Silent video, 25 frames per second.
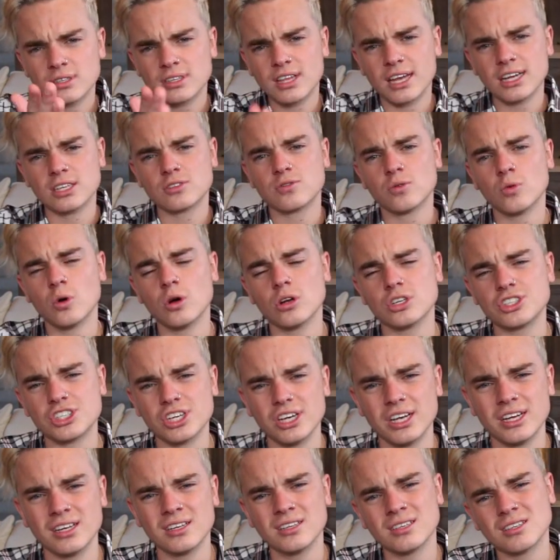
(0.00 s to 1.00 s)
thanks for
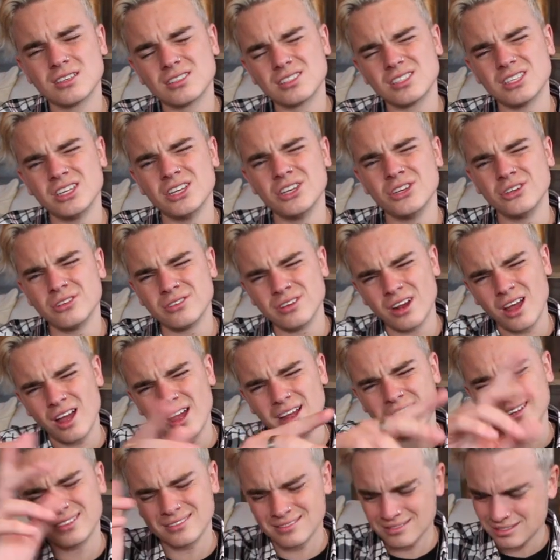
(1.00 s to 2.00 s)
watching. See you,
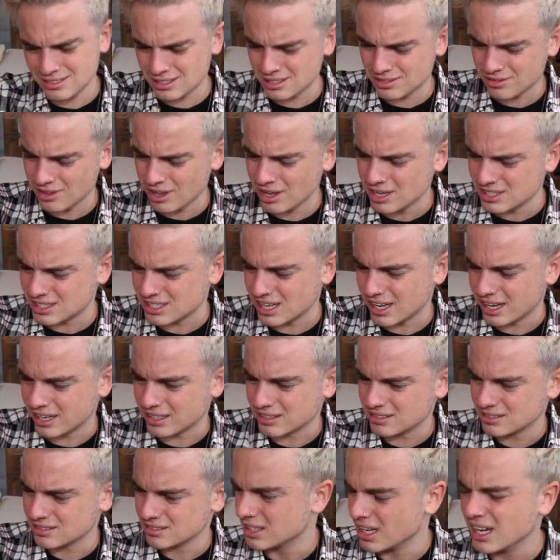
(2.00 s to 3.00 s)
like, it's
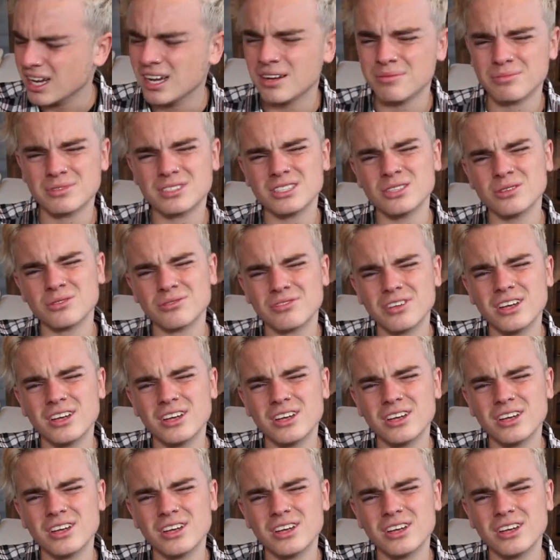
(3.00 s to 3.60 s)
Thursday. Yeah, I'm seeing you